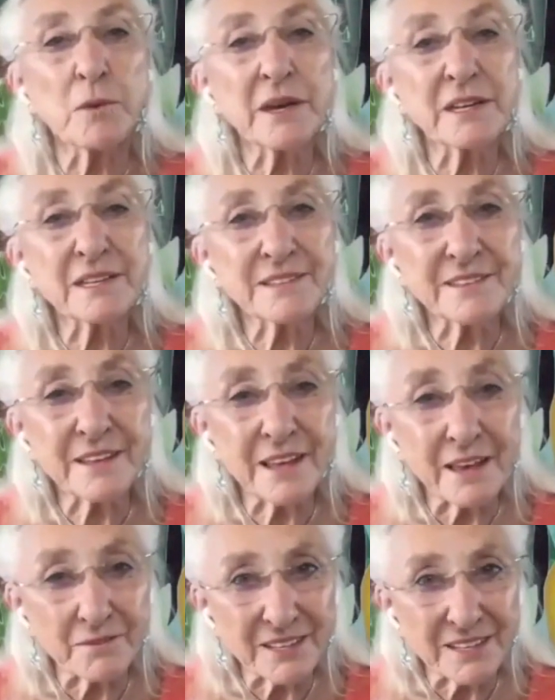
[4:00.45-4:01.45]
we just
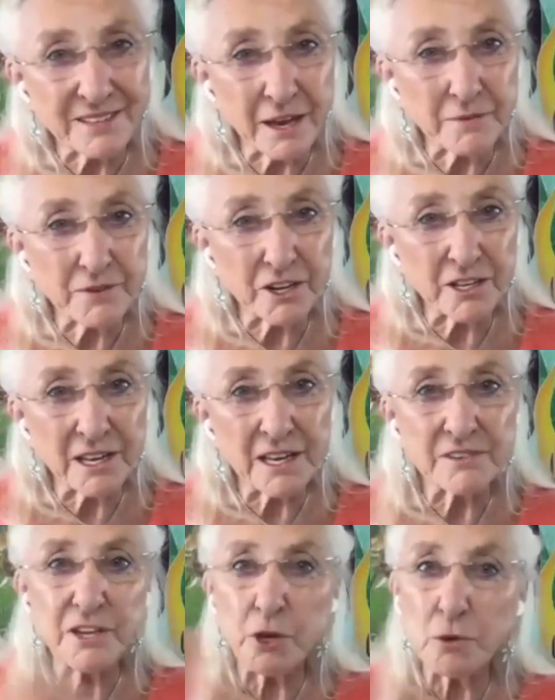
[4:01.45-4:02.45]
have discovered
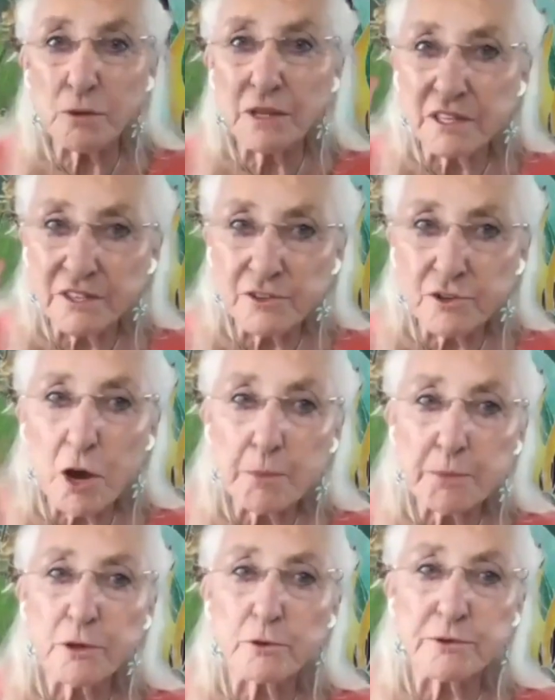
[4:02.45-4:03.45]
is that you can
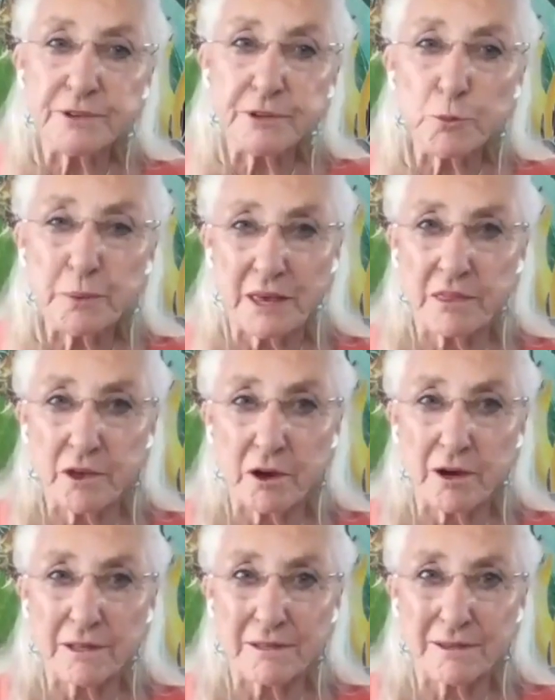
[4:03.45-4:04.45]
stop those looping
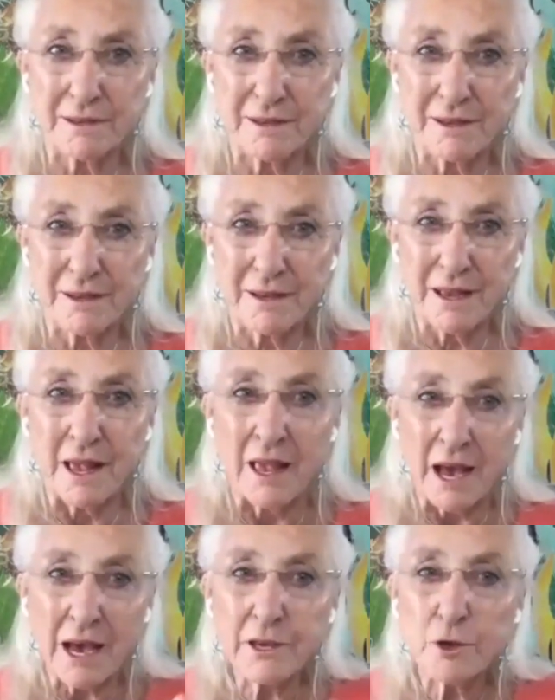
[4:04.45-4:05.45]
thoughts
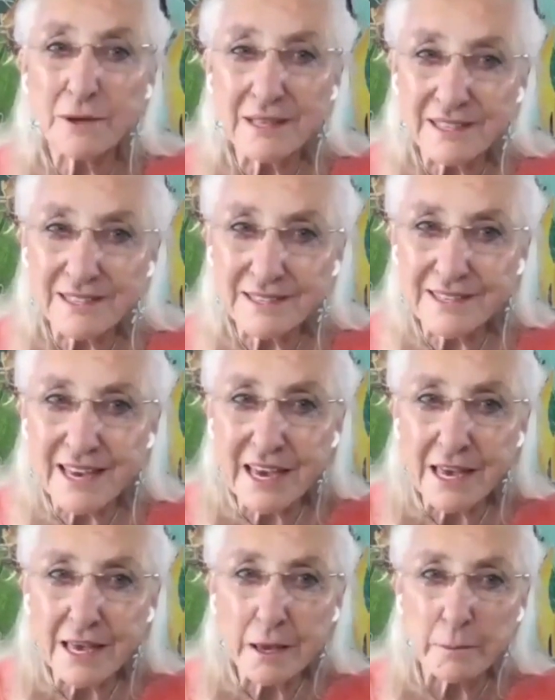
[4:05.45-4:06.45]
and you can
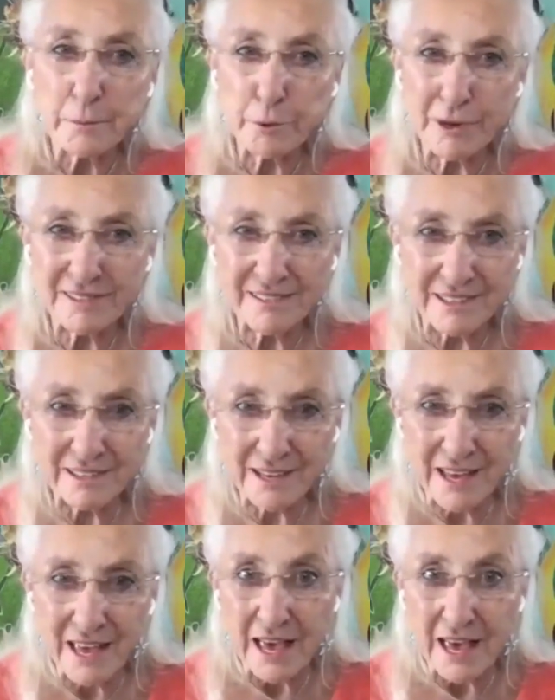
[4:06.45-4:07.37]
stay present.